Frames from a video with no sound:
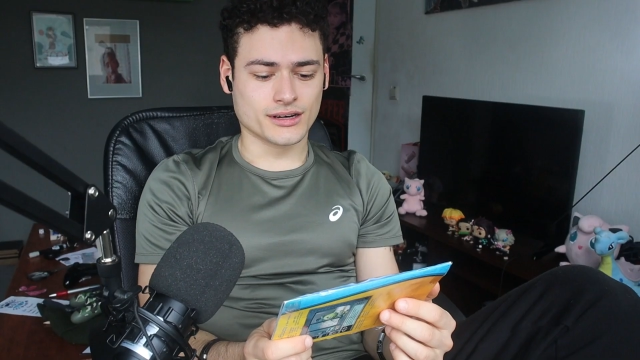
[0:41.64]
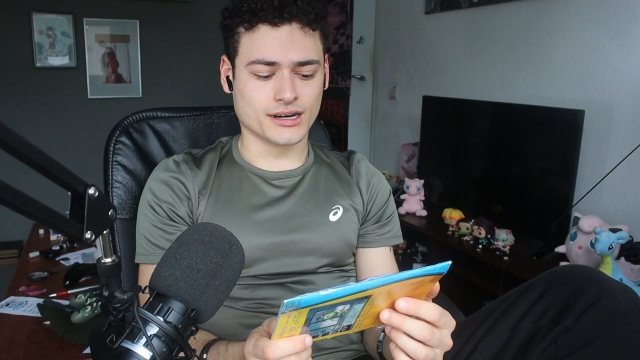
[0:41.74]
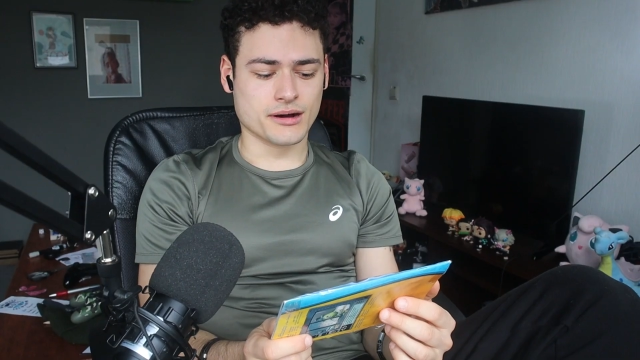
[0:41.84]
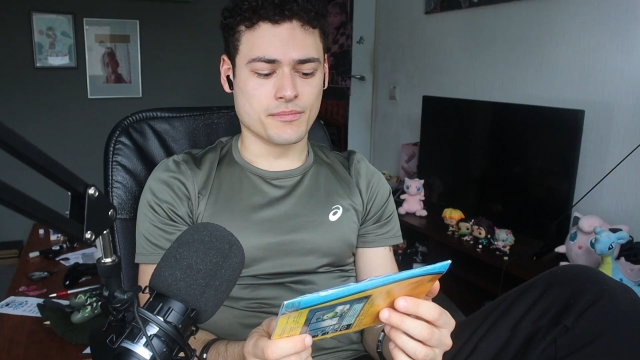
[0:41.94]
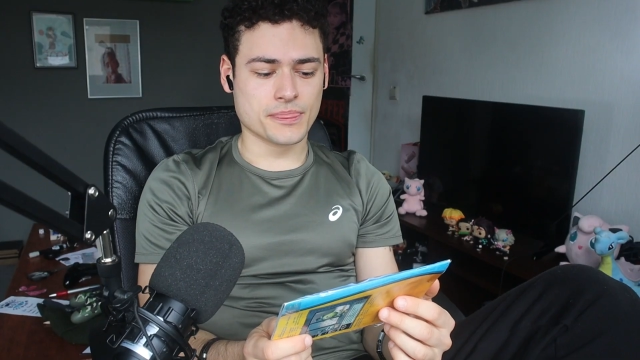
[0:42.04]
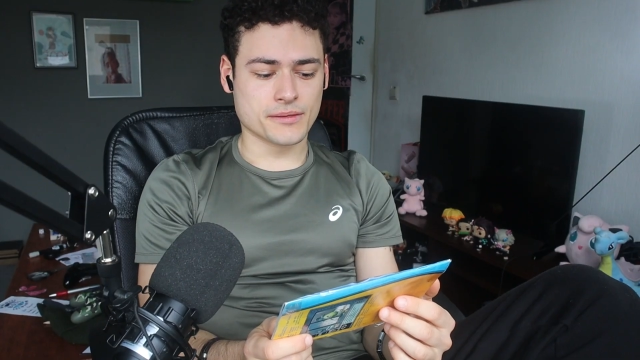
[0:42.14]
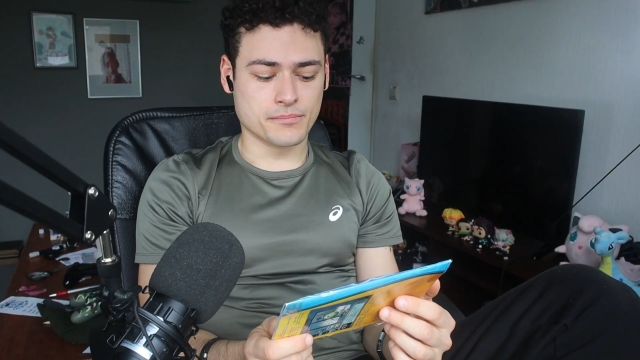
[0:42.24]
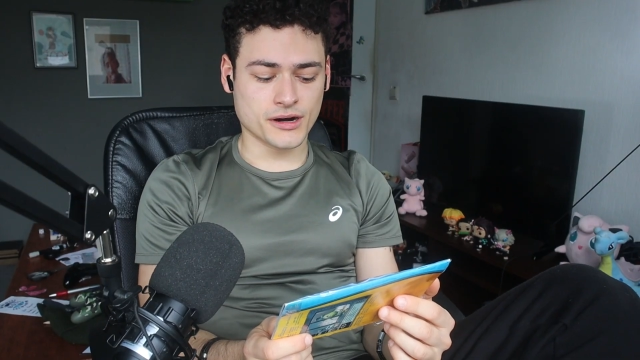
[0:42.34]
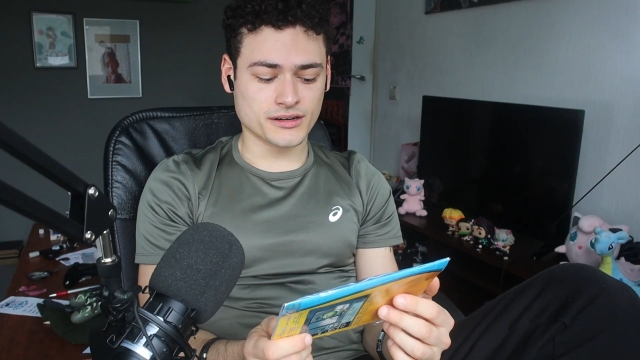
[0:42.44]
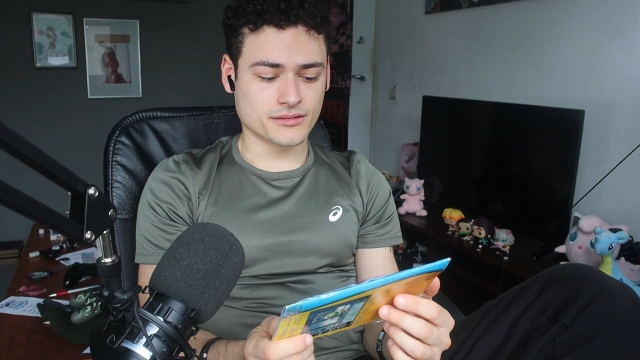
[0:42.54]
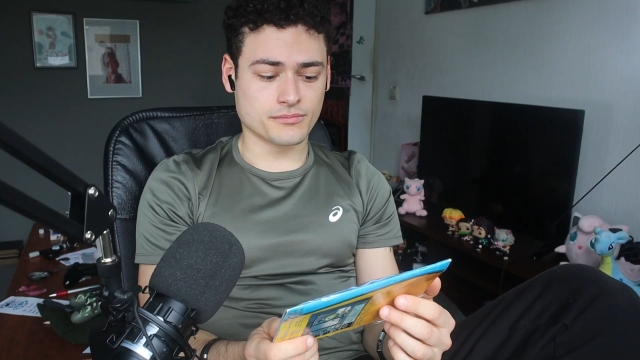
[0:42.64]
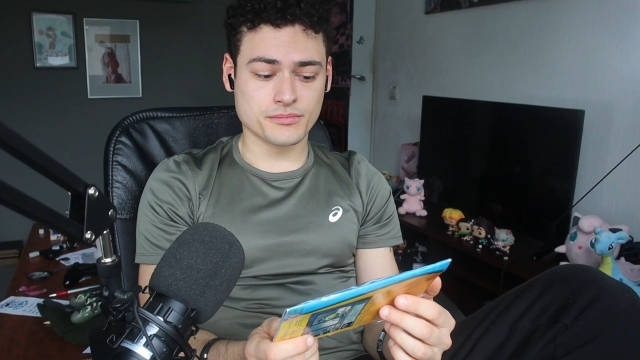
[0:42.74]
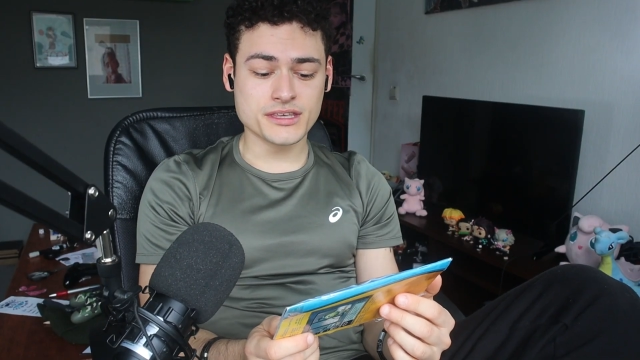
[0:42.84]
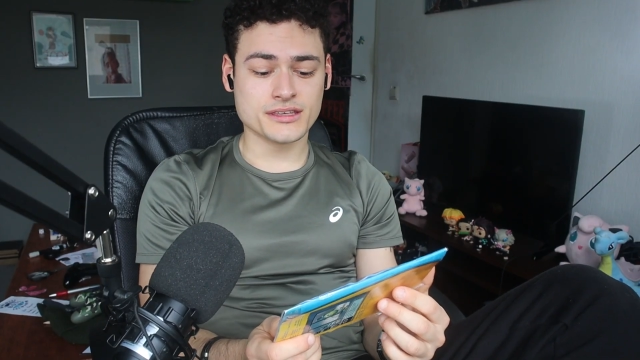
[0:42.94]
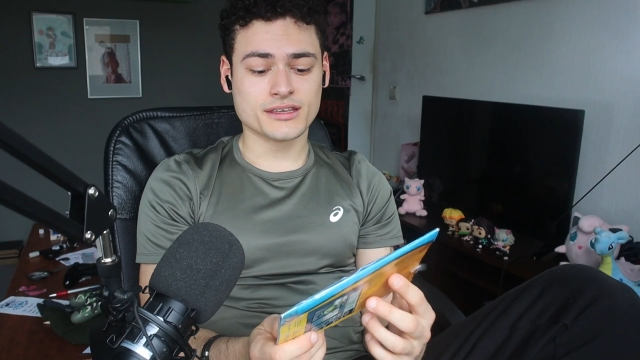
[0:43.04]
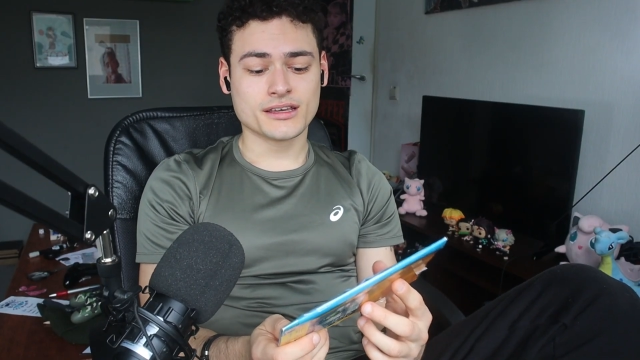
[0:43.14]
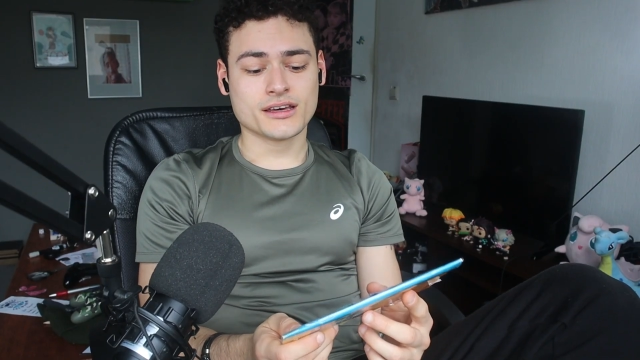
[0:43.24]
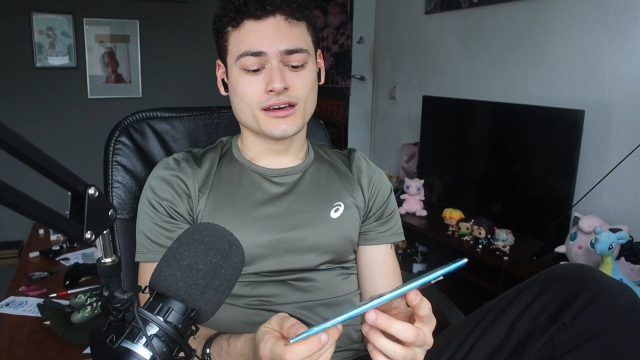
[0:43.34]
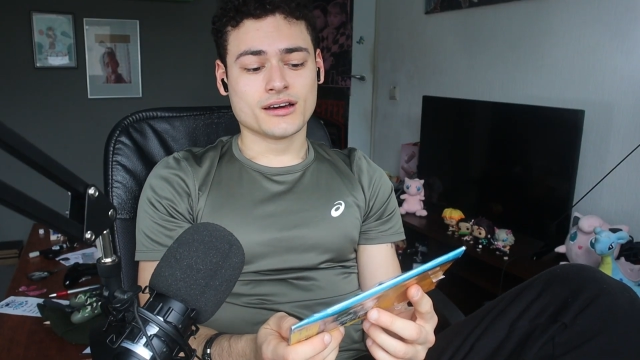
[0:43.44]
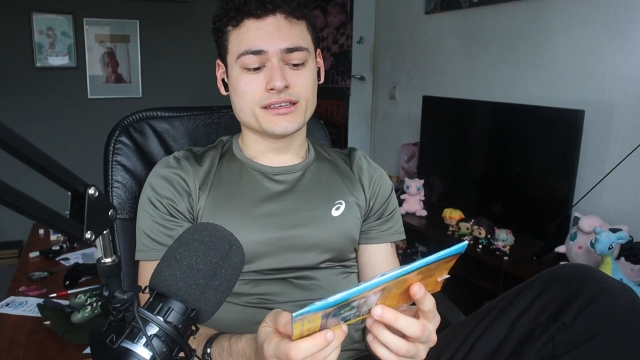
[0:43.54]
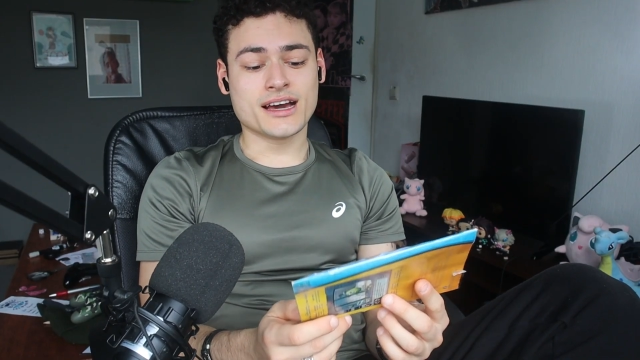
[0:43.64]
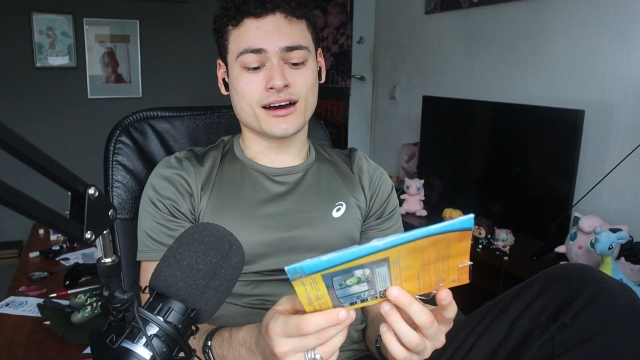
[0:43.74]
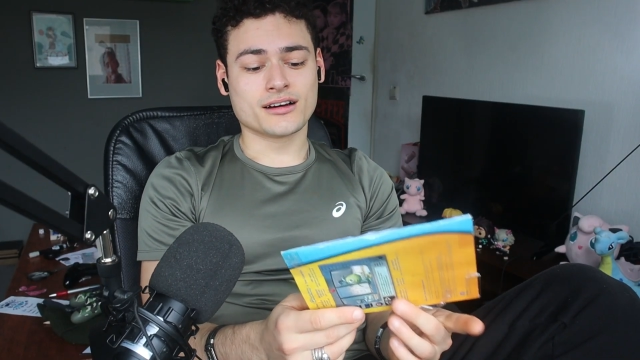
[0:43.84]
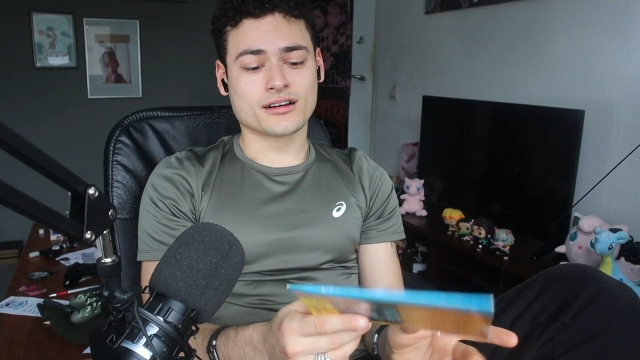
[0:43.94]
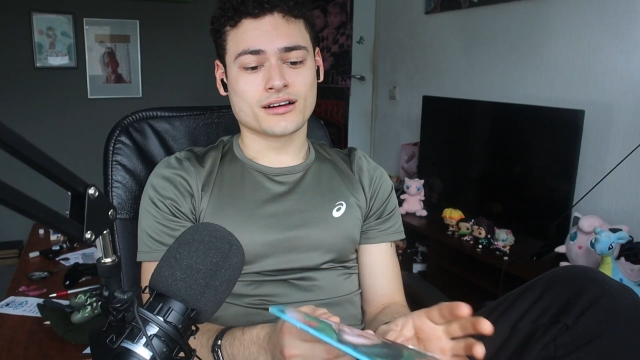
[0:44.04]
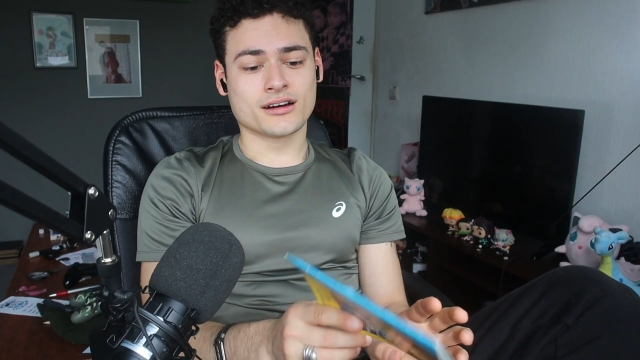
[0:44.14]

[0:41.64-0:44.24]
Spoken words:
But me. Yeah,